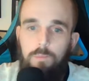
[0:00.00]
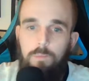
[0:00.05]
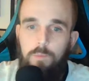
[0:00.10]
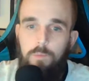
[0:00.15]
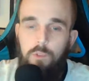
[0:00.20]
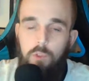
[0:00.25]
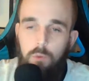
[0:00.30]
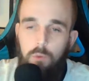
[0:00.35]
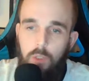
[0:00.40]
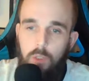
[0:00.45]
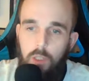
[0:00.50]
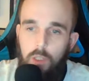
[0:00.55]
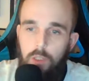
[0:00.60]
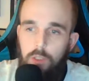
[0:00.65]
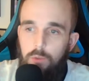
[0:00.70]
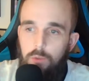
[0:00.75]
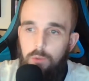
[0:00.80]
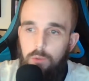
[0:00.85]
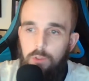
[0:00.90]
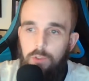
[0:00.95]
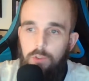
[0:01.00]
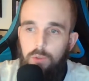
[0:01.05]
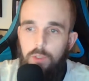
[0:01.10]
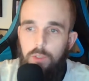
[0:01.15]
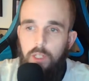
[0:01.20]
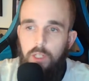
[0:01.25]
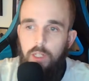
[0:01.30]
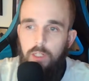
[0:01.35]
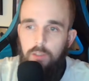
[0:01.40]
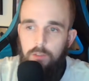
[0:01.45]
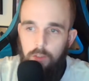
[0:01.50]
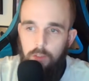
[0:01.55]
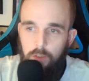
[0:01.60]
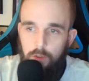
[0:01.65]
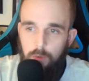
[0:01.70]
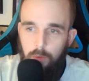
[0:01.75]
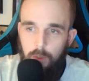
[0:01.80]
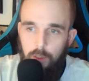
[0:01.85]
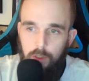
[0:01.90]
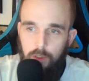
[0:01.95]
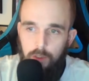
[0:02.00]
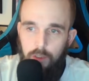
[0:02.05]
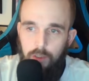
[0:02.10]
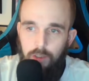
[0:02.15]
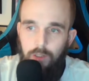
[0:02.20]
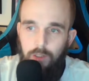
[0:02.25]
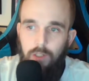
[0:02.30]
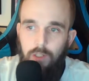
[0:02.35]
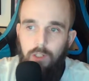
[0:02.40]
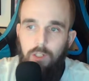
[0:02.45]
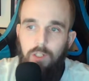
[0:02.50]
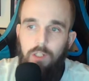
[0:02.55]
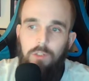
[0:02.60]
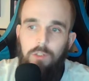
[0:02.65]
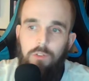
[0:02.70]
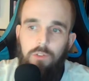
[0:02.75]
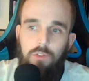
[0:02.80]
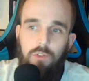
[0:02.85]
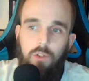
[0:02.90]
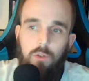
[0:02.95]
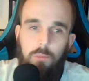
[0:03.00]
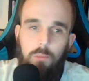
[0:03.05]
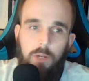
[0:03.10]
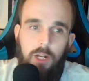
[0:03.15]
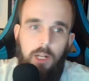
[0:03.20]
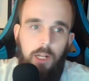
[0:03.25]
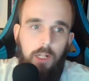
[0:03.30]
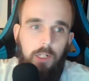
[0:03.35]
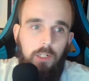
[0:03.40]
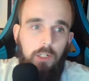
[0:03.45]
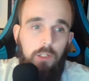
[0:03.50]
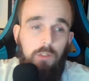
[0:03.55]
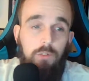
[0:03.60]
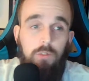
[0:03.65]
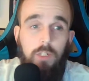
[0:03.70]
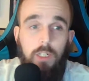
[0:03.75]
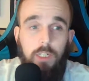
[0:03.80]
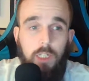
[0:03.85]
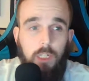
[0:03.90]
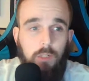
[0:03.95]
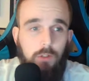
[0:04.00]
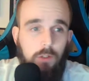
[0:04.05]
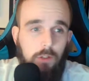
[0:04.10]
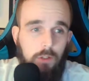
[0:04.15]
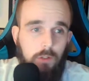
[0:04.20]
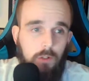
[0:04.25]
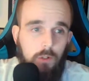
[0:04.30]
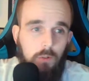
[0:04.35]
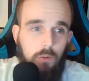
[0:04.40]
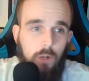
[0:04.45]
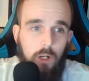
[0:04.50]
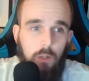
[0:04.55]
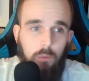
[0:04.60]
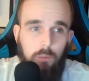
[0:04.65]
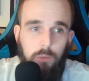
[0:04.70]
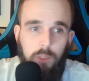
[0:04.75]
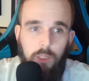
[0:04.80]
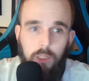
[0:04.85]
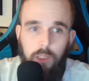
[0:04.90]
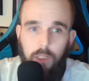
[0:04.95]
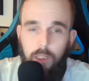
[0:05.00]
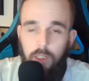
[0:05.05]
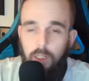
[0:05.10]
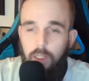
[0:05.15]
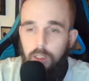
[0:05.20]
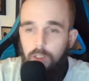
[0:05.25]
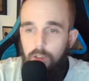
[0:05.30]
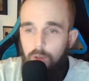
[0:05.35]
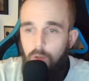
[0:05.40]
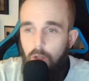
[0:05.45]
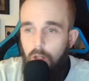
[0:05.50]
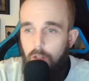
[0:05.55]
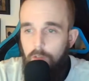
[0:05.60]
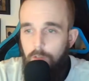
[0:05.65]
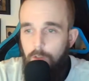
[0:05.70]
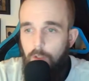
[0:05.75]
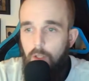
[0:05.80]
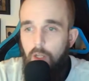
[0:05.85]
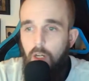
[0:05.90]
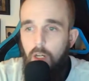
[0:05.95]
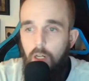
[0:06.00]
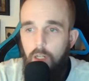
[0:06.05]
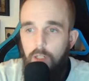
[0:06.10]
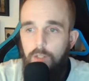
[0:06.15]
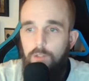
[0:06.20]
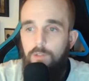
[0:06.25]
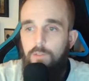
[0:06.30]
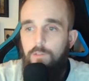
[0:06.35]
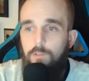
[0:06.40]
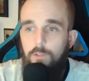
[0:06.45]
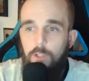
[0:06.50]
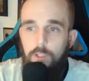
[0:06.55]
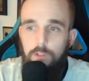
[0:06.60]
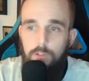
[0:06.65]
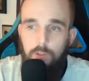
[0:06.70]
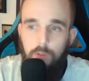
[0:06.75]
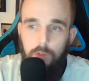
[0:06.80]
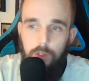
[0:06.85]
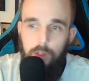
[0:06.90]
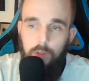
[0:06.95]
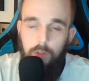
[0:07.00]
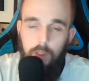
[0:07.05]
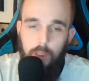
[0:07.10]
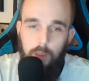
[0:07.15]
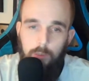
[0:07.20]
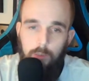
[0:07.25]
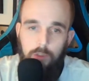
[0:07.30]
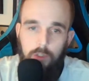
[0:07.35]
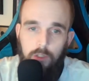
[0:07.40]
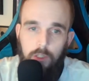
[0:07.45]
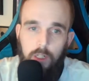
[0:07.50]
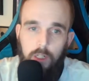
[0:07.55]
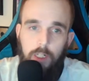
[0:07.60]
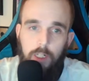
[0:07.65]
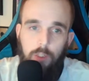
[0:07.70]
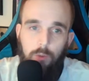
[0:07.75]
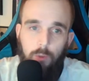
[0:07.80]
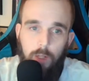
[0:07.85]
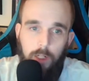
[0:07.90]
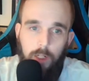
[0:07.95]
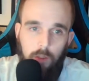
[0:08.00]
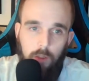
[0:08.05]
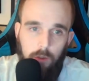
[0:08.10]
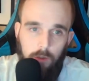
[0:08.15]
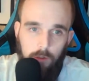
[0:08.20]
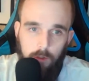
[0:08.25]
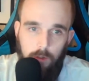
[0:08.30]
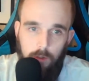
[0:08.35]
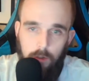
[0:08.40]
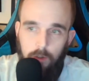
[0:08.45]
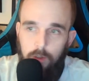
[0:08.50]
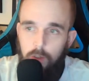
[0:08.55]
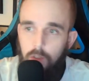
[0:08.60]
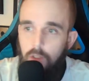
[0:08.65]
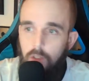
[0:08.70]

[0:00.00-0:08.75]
So what you would do in that situation is you go back, you take out the 3rd round pick, and you offer Hunt for Antonio Gibson and Greg Olsen.